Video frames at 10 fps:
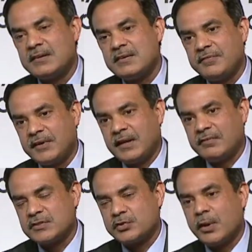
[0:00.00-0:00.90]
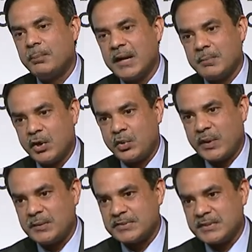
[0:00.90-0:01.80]
traffic levels dropped by about
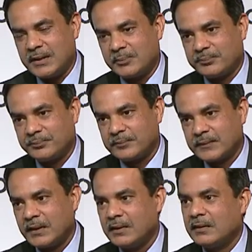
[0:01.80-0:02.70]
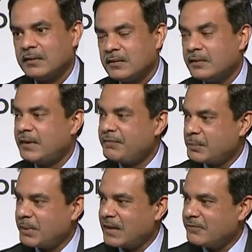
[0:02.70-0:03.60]
20%. The
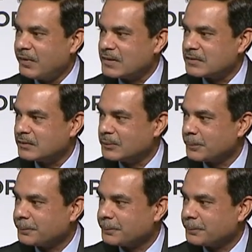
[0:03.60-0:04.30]
traffic became faster.